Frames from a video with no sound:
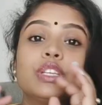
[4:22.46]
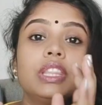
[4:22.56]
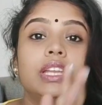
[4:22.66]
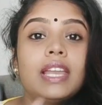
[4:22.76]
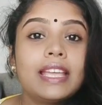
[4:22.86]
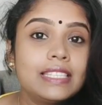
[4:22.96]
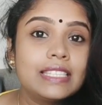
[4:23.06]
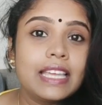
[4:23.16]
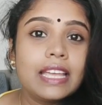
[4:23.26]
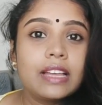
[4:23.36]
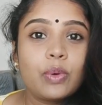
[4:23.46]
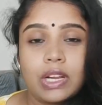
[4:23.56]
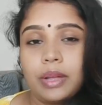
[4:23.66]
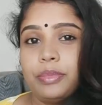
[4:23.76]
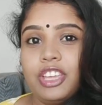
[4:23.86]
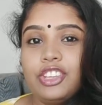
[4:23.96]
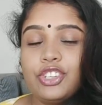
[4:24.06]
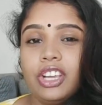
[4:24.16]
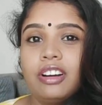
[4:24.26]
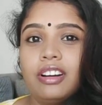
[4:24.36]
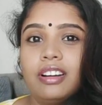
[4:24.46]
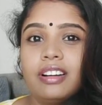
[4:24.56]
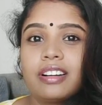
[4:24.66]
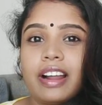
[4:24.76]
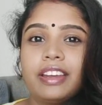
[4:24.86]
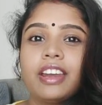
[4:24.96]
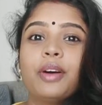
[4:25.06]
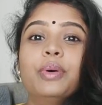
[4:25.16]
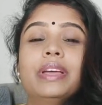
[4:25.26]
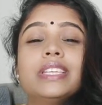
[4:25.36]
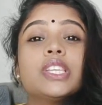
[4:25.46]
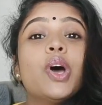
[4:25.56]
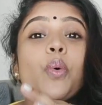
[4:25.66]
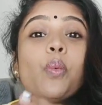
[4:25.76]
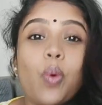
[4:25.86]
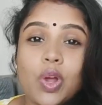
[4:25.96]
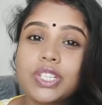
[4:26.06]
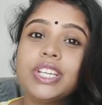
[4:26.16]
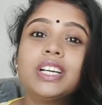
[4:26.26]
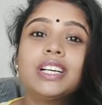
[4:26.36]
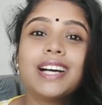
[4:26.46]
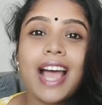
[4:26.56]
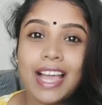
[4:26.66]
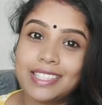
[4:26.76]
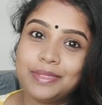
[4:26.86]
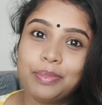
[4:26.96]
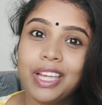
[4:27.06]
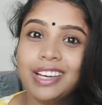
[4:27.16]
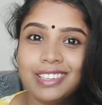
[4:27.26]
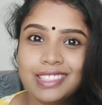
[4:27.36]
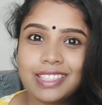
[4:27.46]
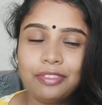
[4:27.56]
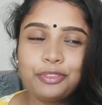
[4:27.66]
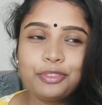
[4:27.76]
the next thing what I'm teaching her right now is washing her hands by herself.